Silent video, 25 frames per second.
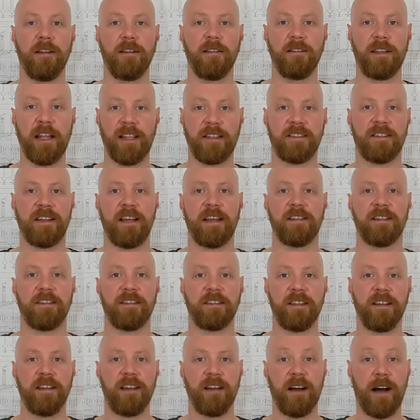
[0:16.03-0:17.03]
that
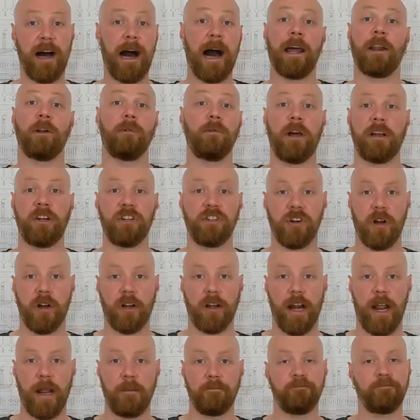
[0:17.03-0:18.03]
says, I don't like
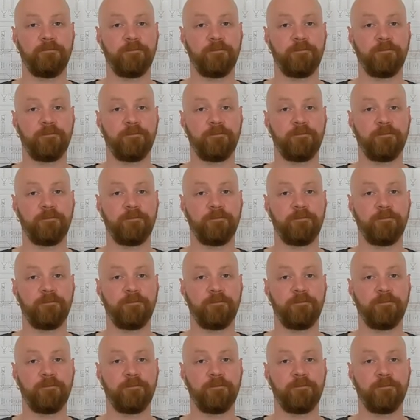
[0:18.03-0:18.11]
Chardonnay.